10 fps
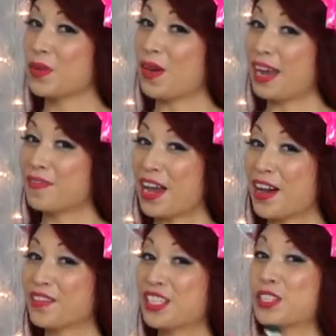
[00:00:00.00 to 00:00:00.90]
So I
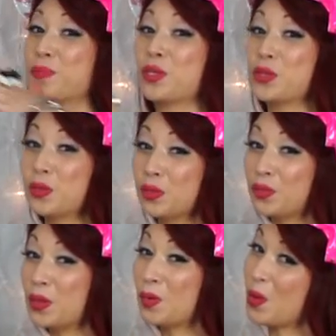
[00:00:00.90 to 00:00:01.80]
found this
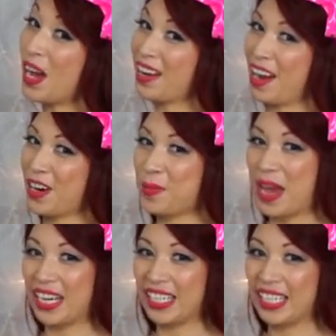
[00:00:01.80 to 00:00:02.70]
beautiful wrought iron
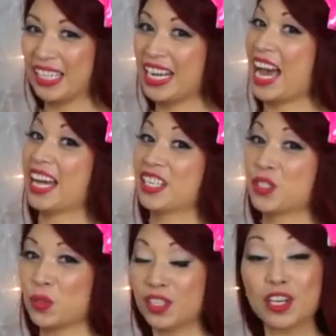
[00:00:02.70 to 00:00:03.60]
mannequin at a
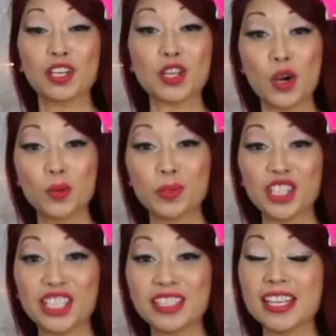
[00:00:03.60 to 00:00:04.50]
store called Home
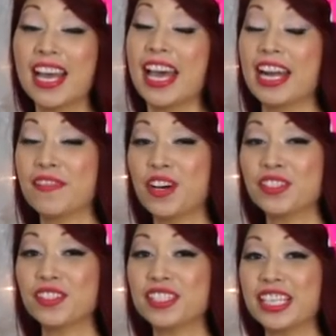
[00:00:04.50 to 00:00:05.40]
Goods, and I've
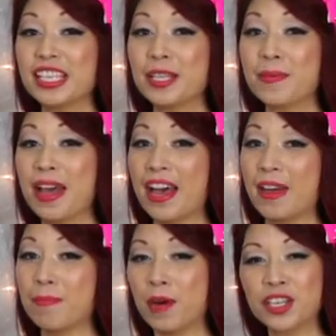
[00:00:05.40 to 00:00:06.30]
also seen them
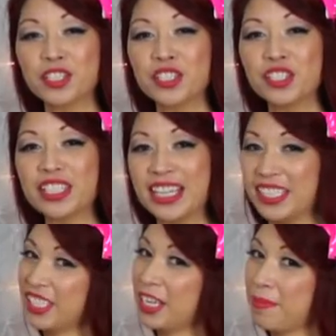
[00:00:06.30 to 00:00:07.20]
at Marshalls
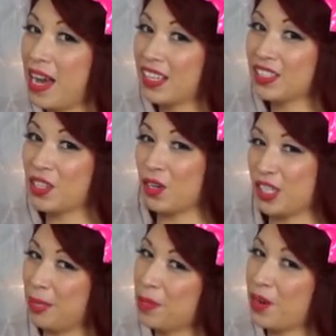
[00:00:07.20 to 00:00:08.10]
and TJ Maxx, so
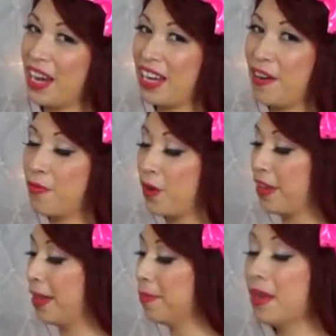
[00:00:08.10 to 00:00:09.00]
keep your eye out for
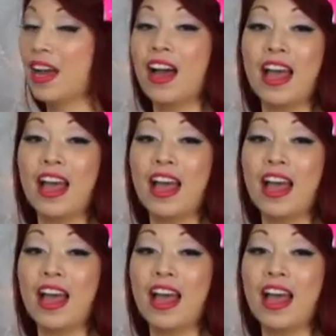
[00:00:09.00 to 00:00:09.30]
them.